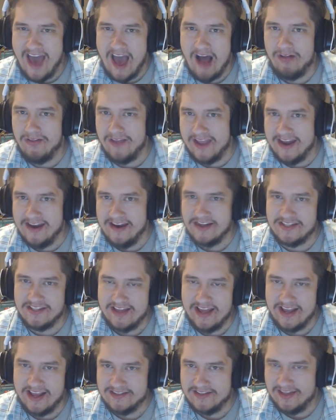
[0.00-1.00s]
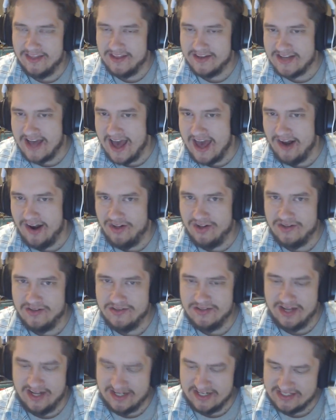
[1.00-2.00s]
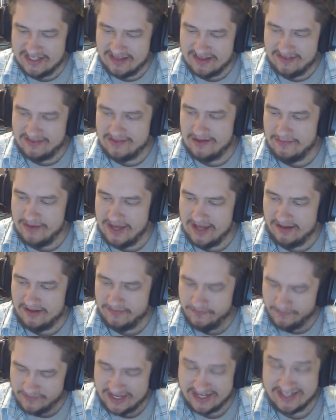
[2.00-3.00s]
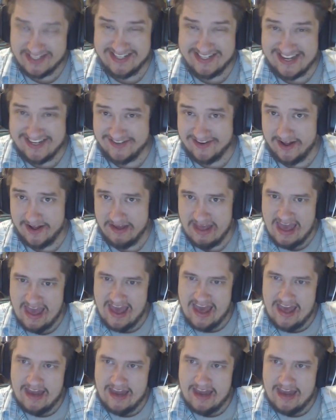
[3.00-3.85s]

outlandish things to the title, to the thumbnail, etc.